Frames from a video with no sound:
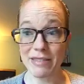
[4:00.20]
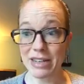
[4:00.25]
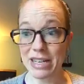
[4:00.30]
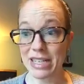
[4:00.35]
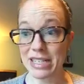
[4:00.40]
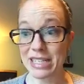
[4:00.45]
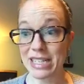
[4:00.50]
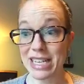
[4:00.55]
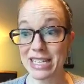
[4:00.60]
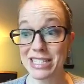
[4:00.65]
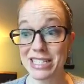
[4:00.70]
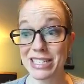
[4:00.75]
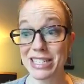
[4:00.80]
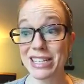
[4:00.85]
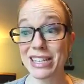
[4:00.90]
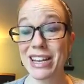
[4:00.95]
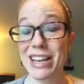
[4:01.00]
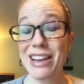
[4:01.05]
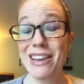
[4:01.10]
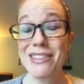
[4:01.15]

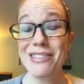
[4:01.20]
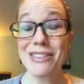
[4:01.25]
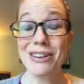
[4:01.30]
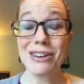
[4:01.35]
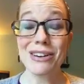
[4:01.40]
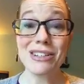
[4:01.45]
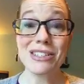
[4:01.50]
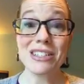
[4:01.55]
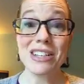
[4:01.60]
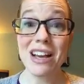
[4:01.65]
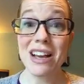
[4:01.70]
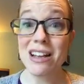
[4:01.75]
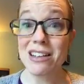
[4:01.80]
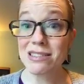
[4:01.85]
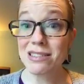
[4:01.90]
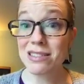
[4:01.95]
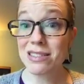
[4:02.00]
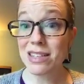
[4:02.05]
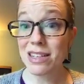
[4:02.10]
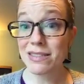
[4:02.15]
ADHD. There are
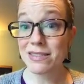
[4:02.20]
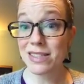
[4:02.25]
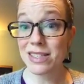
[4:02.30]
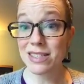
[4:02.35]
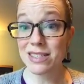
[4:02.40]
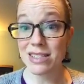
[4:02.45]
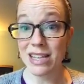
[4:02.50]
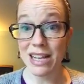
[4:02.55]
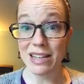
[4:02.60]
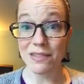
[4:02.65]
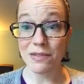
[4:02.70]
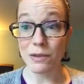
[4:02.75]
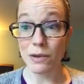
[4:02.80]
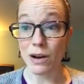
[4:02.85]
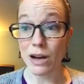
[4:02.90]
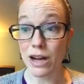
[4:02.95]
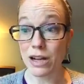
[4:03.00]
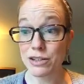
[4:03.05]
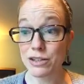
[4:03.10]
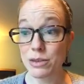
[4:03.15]
tons of successful
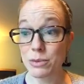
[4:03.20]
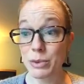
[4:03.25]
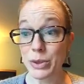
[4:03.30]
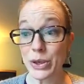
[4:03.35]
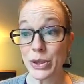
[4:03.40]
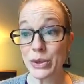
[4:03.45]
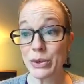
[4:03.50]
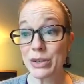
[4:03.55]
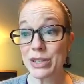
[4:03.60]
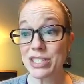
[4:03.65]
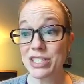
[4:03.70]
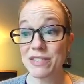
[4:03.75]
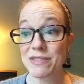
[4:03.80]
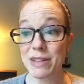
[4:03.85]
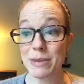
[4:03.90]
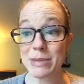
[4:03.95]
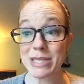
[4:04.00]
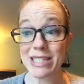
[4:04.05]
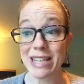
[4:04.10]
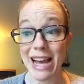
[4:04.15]
entrepreneurs,
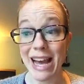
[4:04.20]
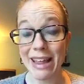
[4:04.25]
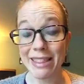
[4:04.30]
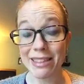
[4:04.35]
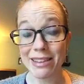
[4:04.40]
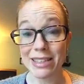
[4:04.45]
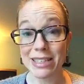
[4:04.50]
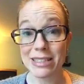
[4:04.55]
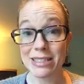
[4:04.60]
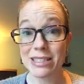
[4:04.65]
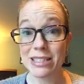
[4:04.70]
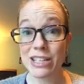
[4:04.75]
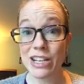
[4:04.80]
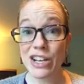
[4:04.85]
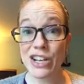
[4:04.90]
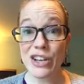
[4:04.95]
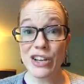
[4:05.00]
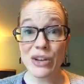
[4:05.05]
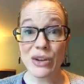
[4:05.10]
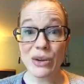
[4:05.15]
famous athletes
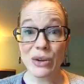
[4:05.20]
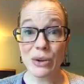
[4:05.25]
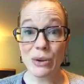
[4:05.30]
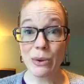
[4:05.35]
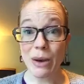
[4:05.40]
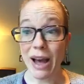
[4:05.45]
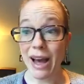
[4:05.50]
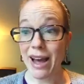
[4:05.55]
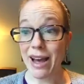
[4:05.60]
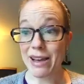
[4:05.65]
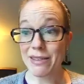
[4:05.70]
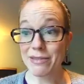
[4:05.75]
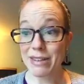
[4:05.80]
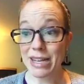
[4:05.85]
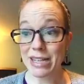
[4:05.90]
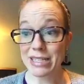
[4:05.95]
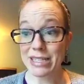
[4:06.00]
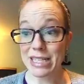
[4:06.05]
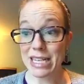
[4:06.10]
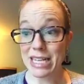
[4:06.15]
who have
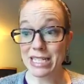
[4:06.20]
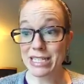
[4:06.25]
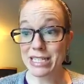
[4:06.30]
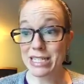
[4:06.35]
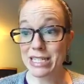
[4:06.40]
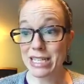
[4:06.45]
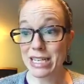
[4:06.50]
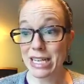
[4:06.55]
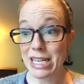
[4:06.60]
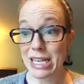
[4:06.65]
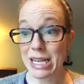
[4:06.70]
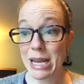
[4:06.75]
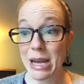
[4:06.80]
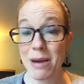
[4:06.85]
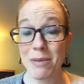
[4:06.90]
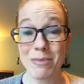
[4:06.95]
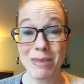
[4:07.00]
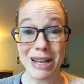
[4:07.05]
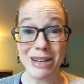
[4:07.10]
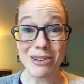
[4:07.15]
ADHD,
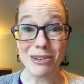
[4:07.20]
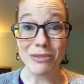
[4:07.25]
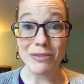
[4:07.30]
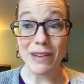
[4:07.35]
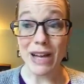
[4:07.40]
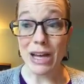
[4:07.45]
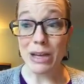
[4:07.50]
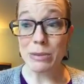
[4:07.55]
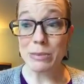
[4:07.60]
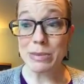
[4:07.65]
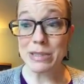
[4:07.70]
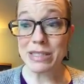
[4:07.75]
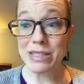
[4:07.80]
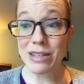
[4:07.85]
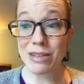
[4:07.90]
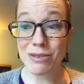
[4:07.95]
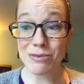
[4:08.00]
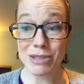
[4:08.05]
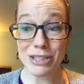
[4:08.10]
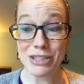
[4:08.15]
Michael Phelps,
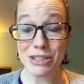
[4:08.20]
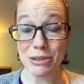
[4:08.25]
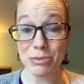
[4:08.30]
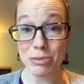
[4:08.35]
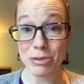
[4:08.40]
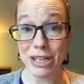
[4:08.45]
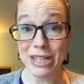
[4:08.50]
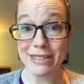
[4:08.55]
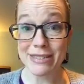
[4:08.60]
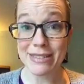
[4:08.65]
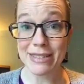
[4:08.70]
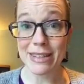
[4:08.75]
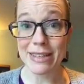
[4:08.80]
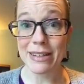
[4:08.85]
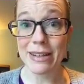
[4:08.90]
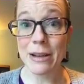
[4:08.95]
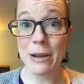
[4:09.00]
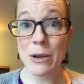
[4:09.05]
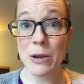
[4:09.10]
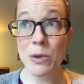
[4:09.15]
Richard
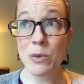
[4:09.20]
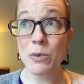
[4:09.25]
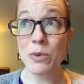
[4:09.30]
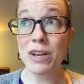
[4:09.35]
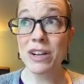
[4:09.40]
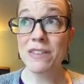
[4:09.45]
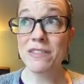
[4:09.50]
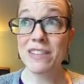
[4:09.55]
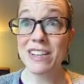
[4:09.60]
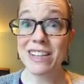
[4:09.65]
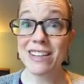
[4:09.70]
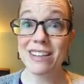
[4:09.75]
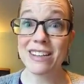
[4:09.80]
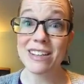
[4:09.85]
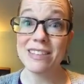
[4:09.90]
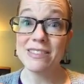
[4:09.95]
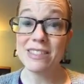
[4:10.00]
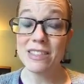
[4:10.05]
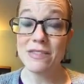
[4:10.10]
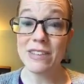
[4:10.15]
Branson. One of the
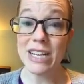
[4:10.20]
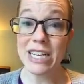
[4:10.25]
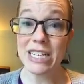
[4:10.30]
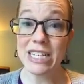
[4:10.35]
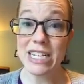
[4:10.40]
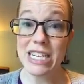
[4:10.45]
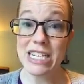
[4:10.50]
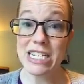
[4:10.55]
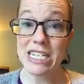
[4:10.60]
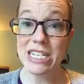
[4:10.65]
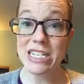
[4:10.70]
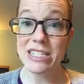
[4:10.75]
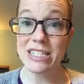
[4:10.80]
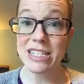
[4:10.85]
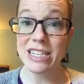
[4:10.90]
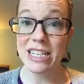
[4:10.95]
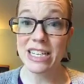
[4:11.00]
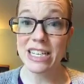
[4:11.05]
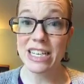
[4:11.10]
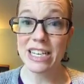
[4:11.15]
gifts of ADHD is
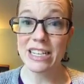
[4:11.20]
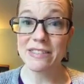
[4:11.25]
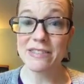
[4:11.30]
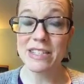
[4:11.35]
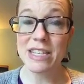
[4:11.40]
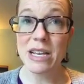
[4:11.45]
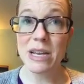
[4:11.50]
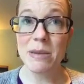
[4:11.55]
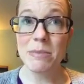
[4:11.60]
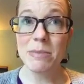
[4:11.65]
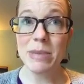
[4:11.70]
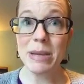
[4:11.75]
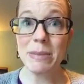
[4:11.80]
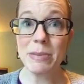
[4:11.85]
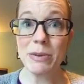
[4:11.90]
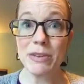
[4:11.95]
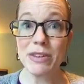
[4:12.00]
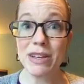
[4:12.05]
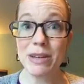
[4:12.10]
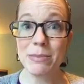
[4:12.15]
it gives
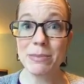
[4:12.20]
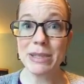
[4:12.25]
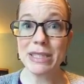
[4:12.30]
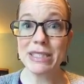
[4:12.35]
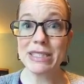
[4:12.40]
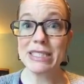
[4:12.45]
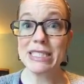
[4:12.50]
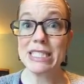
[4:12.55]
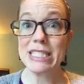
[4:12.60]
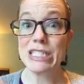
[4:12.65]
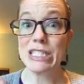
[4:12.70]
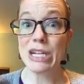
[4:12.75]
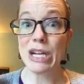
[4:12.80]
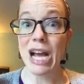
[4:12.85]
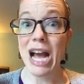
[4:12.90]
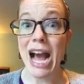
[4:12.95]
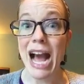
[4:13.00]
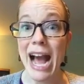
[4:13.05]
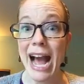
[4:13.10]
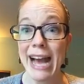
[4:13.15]
people the ability to
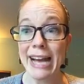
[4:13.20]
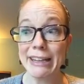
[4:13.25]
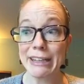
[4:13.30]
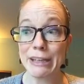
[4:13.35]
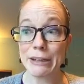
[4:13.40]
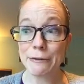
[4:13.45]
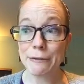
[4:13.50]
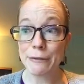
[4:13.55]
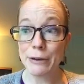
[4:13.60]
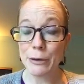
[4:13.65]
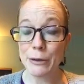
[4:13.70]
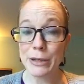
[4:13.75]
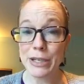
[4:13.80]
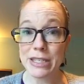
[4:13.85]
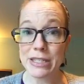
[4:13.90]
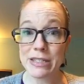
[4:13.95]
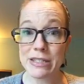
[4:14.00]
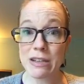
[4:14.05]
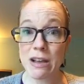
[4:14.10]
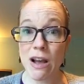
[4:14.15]
highly
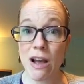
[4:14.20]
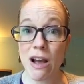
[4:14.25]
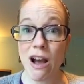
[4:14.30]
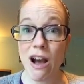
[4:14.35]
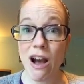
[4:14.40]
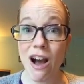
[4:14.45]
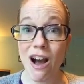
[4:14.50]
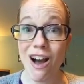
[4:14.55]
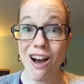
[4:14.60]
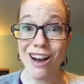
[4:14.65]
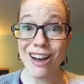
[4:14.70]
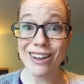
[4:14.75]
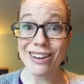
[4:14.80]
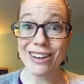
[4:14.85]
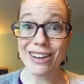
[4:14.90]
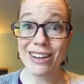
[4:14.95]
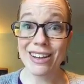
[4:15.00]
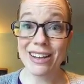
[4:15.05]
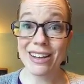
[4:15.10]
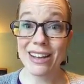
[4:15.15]
focus
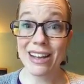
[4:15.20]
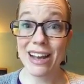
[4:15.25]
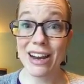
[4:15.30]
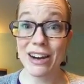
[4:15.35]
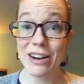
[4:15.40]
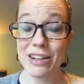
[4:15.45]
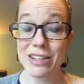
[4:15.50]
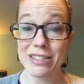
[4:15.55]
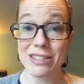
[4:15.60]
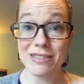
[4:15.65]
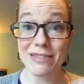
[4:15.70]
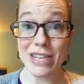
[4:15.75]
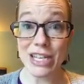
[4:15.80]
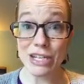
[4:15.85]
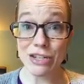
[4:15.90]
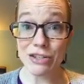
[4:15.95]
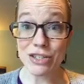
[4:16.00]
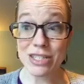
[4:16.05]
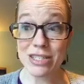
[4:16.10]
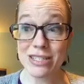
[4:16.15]
on areas of
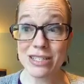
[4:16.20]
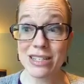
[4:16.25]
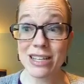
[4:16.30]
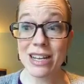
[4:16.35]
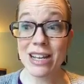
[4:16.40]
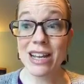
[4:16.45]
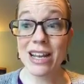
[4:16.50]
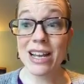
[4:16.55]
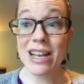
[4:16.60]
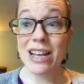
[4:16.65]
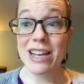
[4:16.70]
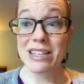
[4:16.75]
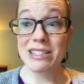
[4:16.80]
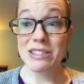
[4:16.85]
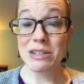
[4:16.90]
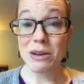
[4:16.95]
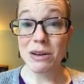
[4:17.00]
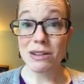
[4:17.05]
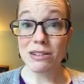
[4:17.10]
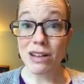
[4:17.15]
interest. And
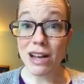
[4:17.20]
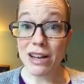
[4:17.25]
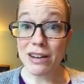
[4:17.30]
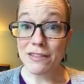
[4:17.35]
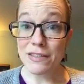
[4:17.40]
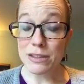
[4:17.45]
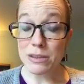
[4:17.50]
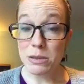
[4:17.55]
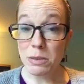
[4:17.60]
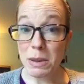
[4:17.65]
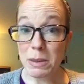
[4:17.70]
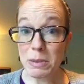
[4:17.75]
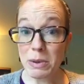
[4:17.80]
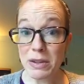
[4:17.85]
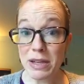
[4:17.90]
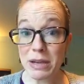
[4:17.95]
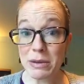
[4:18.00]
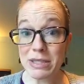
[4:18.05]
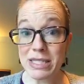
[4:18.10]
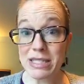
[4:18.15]
so a lot of those people
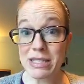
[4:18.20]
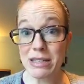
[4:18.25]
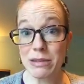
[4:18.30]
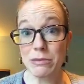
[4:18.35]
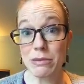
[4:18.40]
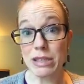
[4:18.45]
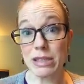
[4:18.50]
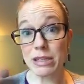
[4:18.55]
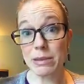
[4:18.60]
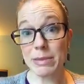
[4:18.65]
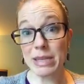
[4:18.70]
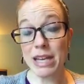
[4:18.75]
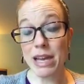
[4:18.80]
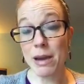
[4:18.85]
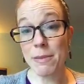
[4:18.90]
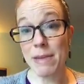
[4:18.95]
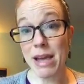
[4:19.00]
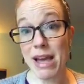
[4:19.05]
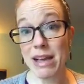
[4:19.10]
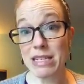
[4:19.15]
that we see really
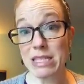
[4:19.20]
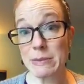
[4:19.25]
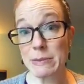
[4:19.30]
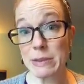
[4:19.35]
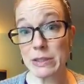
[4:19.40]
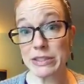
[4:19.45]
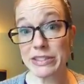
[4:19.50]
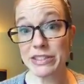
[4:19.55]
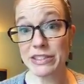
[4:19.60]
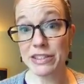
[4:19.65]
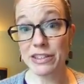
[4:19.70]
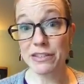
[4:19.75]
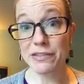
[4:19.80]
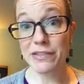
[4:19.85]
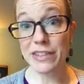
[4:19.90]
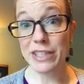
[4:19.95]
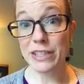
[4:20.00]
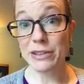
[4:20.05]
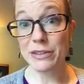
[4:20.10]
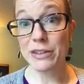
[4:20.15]
become experts in their
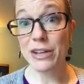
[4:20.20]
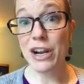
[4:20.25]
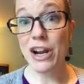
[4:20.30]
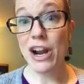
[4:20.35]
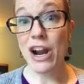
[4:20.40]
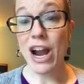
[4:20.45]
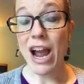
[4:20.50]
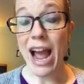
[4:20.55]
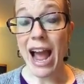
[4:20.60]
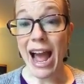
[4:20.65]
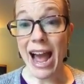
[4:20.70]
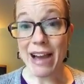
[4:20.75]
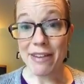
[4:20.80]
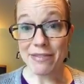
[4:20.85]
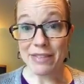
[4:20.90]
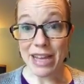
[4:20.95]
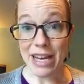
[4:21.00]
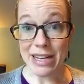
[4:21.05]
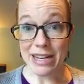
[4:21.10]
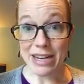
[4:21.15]
field have
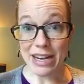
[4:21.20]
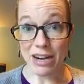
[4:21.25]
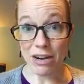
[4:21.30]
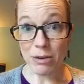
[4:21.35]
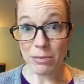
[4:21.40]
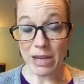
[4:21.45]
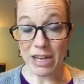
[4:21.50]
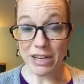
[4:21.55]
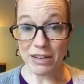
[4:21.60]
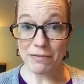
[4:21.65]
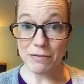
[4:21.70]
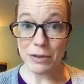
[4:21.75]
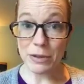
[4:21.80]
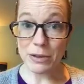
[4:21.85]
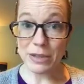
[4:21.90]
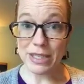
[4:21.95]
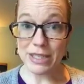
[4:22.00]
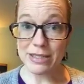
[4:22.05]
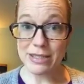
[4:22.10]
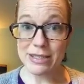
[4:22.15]
that narrow-minded
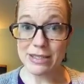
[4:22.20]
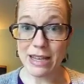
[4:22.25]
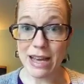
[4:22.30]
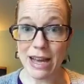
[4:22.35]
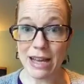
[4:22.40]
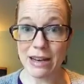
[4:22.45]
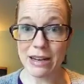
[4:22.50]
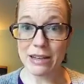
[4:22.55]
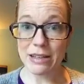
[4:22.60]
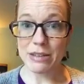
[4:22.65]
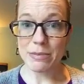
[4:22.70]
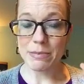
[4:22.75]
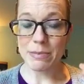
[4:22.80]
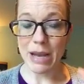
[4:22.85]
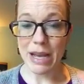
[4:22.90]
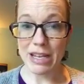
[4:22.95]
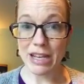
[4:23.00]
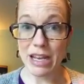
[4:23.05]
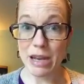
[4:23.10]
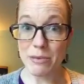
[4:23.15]
focus that
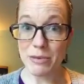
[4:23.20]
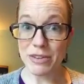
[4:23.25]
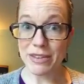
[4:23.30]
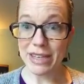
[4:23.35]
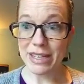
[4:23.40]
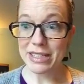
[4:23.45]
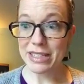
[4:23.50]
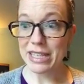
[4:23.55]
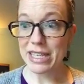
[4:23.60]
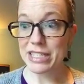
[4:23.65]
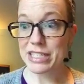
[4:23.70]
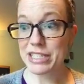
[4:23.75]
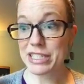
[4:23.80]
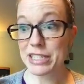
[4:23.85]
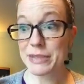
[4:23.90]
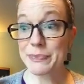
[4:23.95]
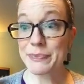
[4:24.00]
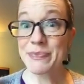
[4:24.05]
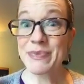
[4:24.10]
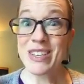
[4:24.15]
might come with
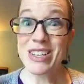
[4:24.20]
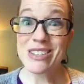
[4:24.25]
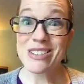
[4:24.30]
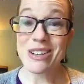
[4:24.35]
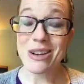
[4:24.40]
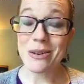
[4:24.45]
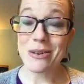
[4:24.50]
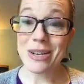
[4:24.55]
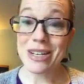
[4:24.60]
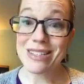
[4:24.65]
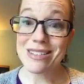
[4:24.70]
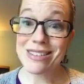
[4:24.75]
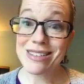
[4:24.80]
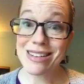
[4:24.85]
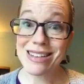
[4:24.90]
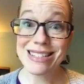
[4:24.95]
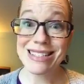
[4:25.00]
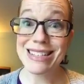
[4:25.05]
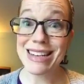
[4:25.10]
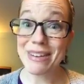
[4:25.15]
ADHD. So it's
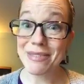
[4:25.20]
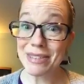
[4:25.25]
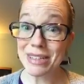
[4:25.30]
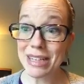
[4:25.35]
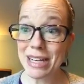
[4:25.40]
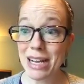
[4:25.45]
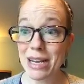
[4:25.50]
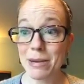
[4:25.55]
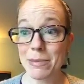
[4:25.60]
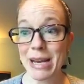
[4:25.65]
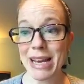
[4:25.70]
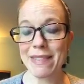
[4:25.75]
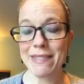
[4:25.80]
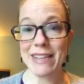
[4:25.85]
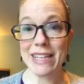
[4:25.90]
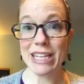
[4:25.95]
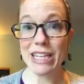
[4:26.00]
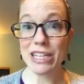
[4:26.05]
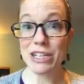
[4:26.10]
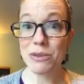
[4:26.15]
definitely not a bad
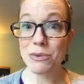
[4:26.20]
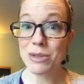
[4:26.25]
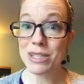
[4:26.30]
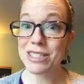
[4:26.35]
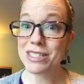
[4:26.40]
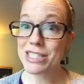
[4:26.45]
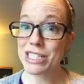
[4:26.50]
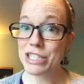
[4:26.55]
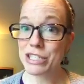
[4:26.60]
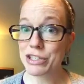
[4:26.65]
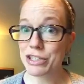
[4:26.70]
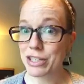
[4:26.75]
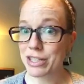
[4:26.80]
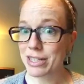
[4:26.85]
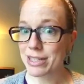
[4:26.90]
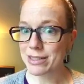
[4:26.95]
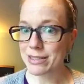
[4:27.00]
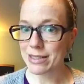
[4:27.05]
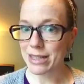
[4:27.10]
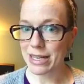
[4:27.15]
thing, and you want to teach your
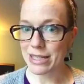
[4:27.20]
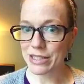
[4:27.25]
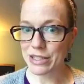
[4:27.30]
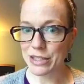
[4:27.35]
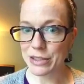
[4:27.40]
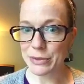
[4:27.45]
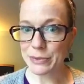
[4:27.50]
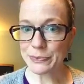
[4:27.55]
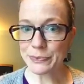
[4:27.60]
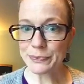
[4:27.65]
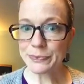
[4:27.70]
kids that too.